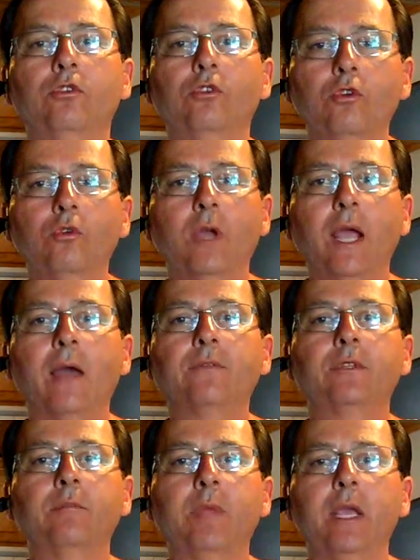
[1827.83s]
You
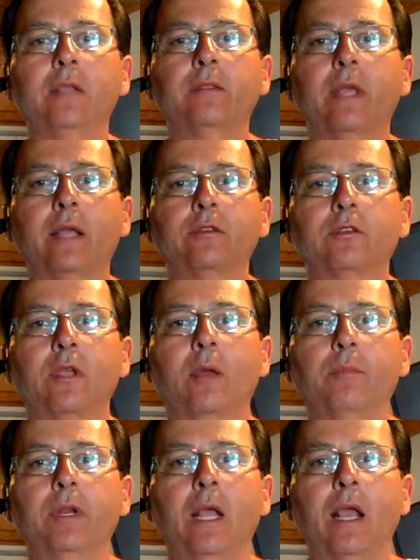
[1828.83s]
have to make that
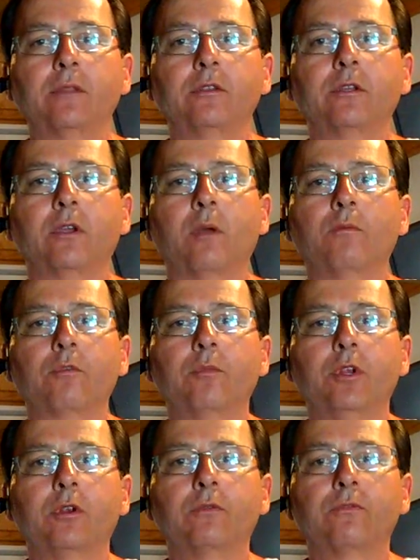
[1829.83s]
step. It has to come
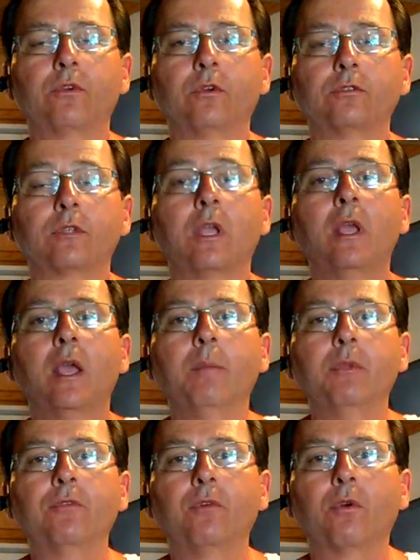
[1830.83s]
from here first
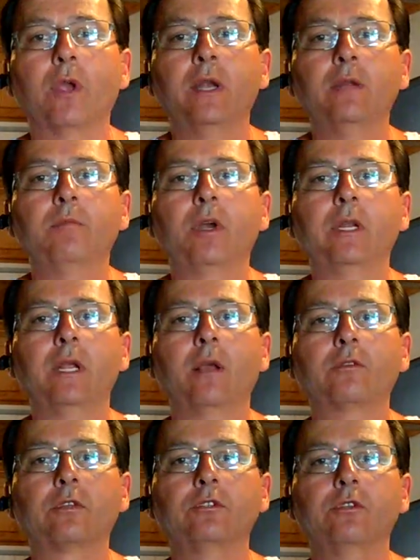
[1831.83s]
before anybody
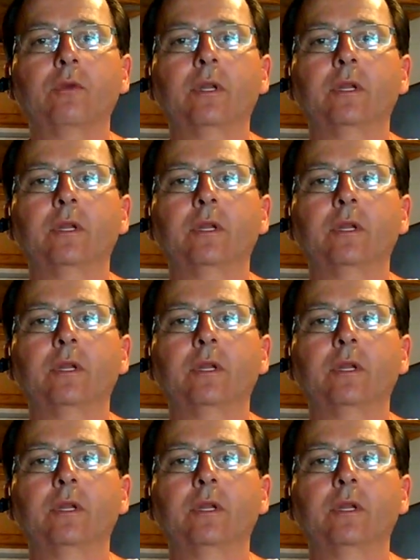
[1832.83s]
else can do